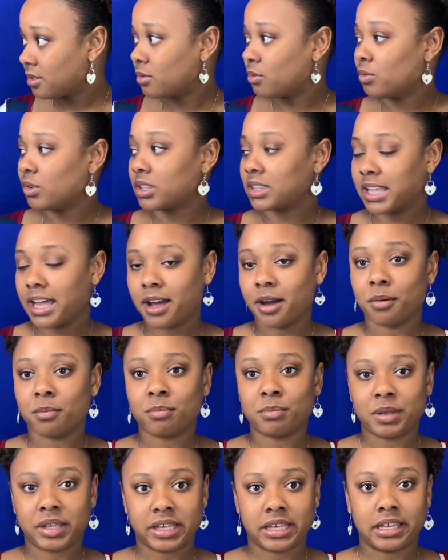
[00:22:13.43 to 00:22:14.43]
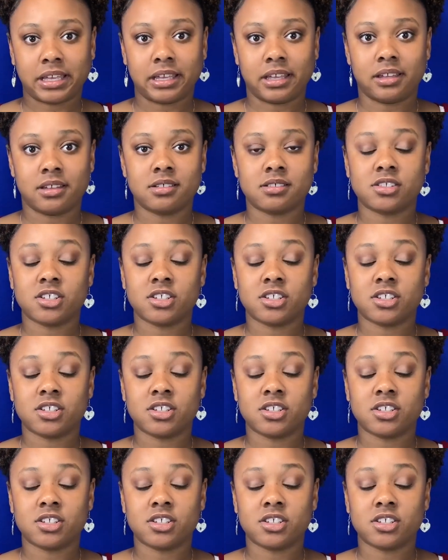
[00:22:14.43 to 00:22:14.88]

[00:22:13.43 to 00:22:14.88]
without being